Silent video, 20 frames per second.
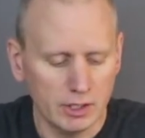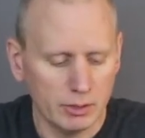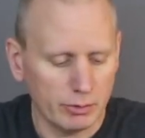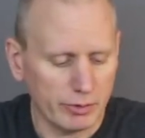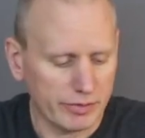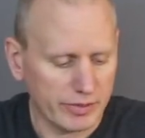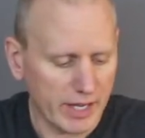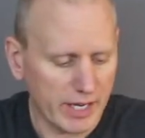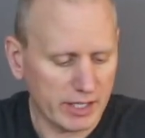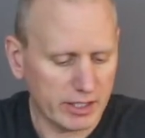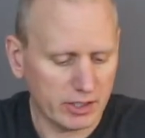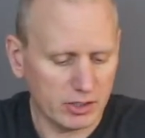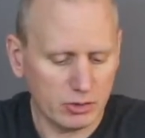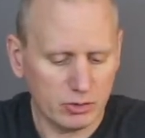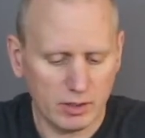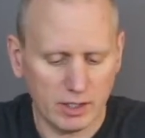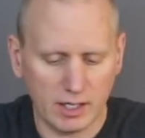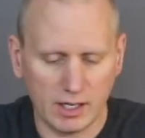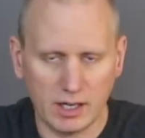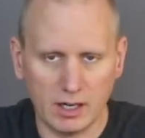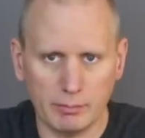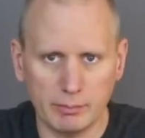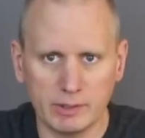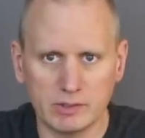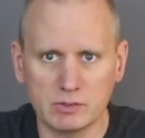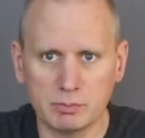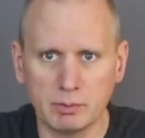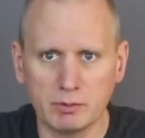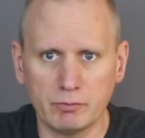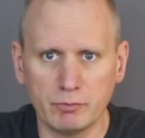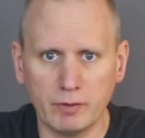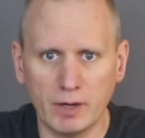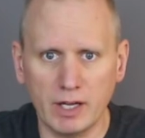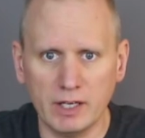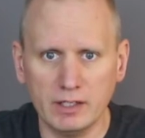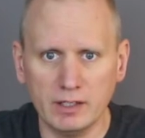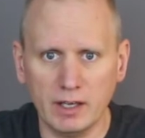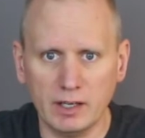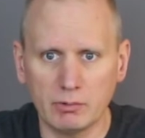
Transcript: But thank you. It's been fun.